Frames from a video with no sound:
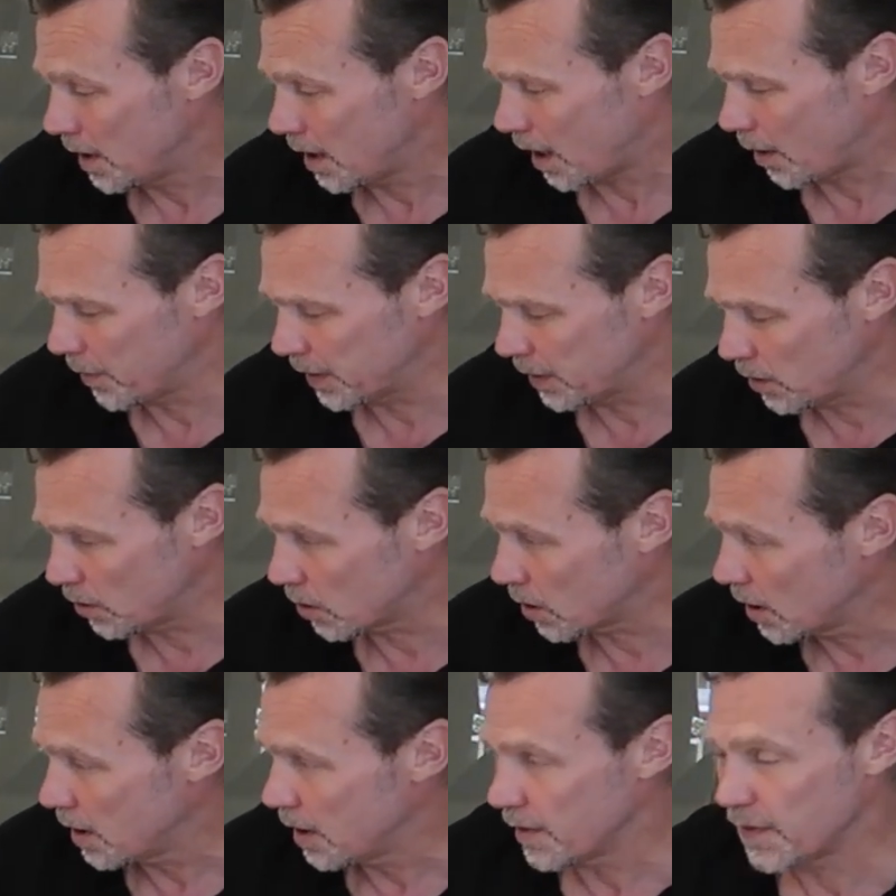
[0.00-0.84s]
I mean,
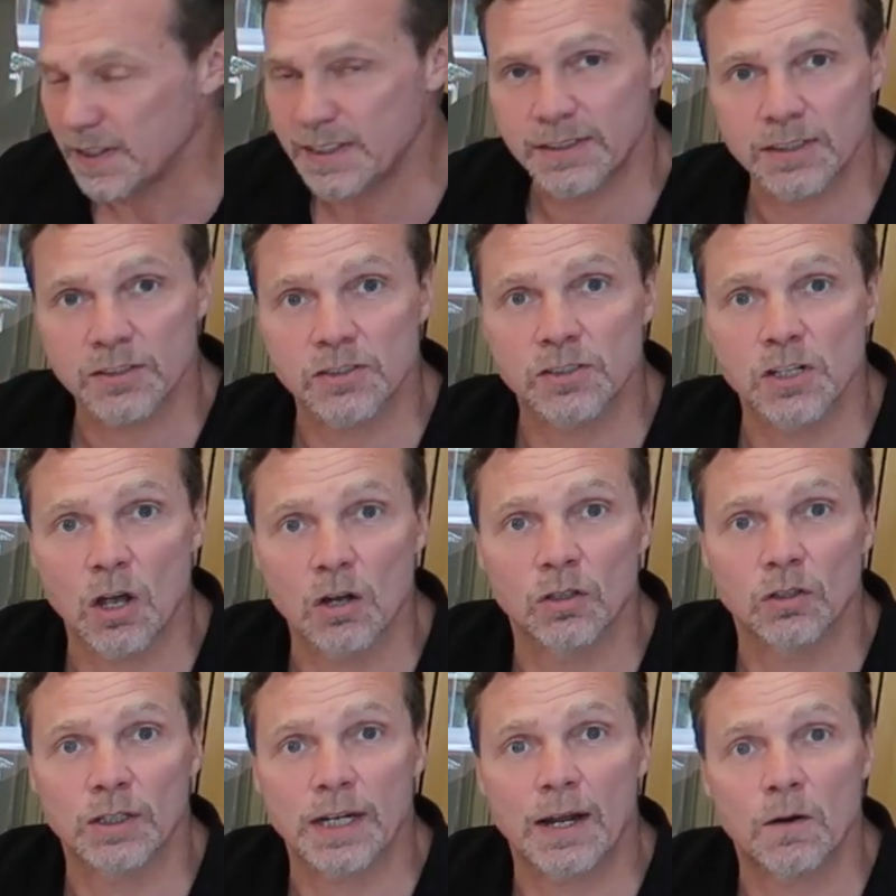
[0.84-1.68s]
look, this does
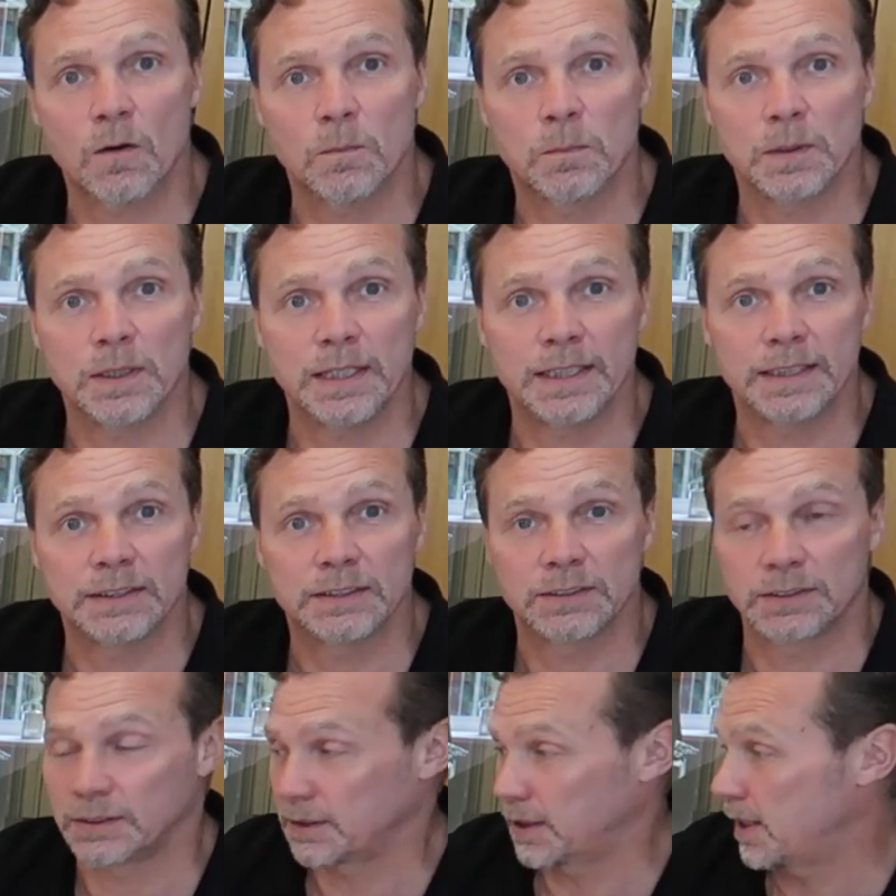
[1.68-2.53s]
not look out of
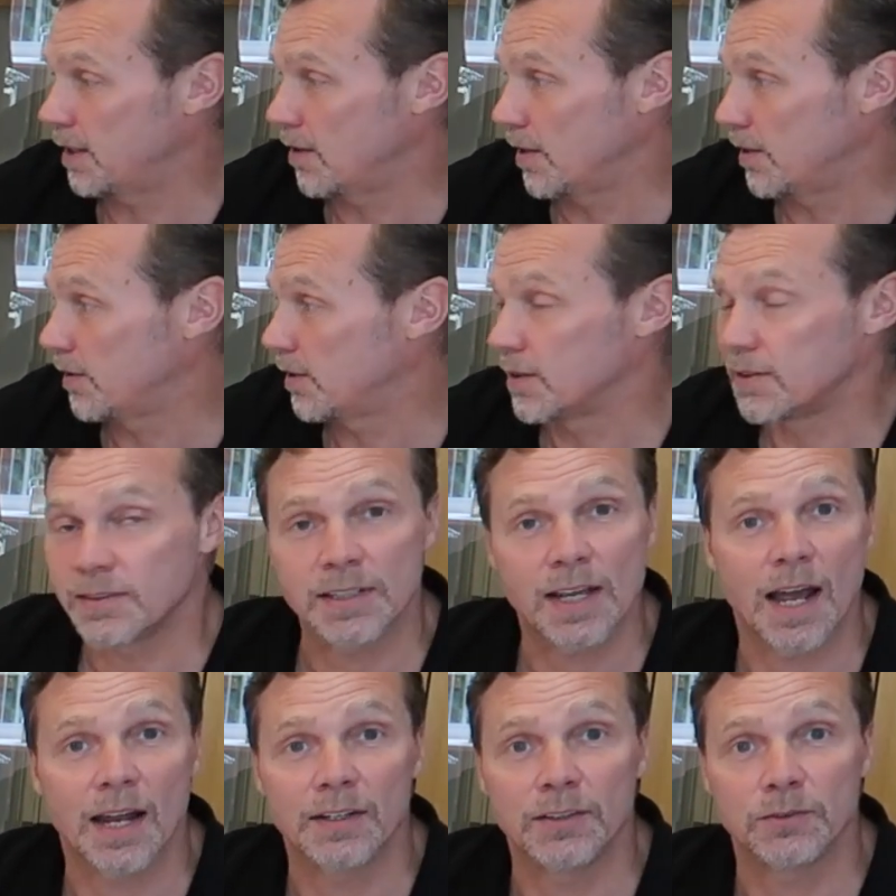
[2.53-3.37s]
place in this
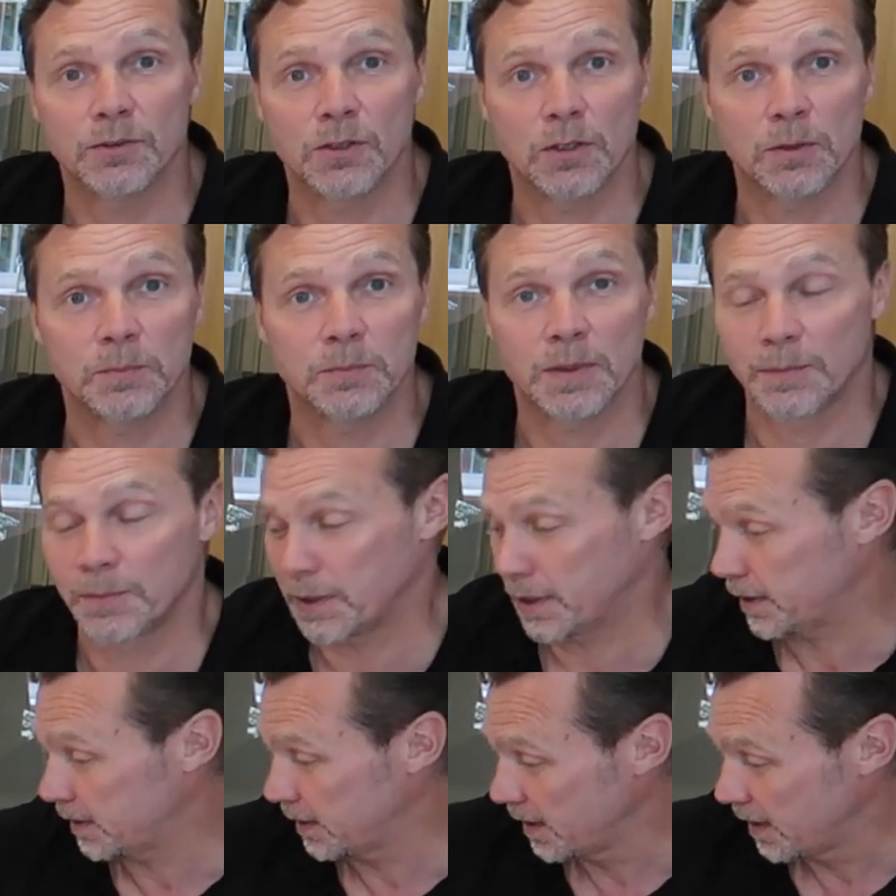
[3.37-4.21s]
dining room. I
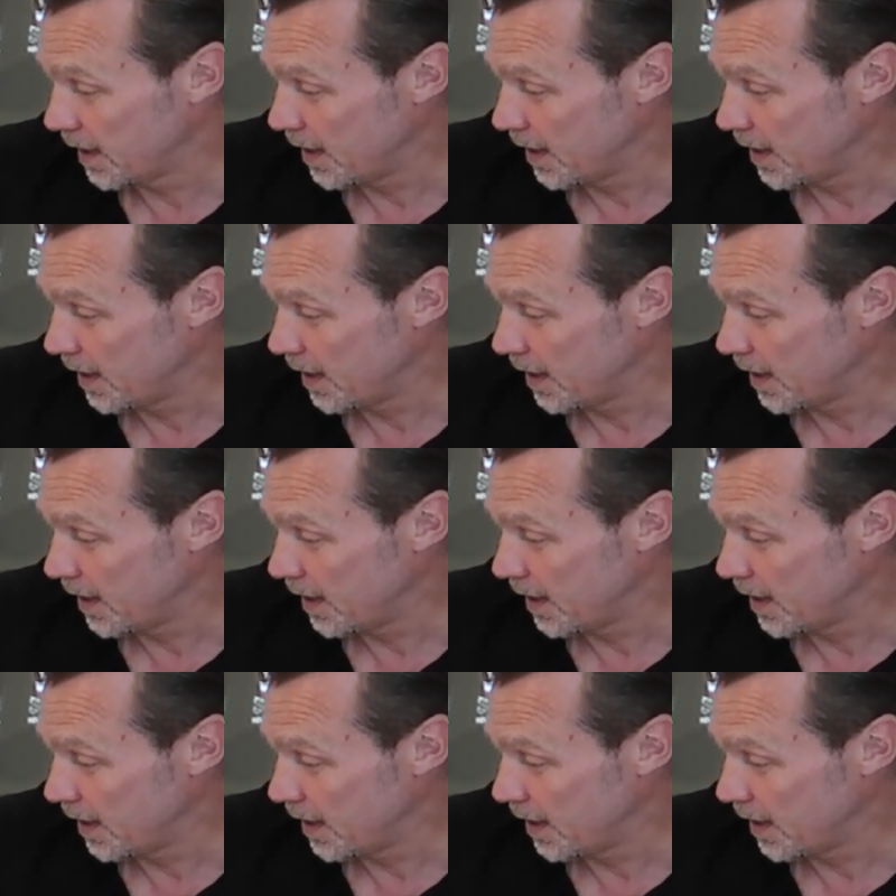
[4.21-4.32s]
mean,